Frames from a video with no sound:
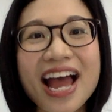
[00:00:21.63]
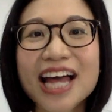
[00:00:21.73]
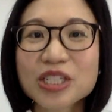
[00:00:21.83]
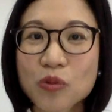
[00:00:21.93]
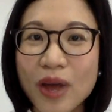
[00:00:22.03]

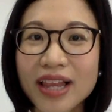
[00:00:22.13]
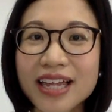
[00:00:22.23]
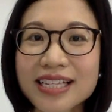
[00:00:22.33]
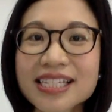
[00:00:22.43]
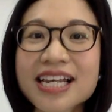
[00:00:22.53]
as well
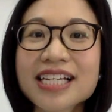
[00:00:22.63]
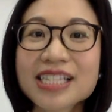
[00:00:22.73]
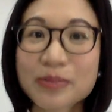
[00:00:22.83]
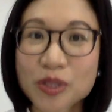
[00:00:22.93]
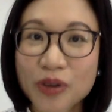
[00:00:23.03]
as
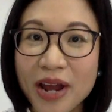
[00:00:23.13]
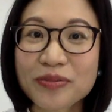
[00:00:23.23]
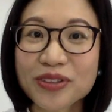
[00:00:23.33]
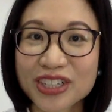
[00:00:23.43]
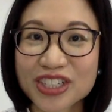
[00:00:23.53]
subscribe
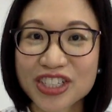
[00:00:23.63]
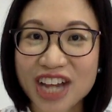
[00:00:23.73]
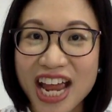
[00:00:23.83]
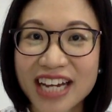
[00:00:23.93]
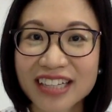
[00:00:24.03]
to this
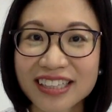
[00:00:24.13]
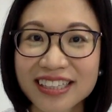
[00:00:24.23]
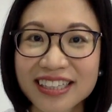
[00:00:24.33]
channel.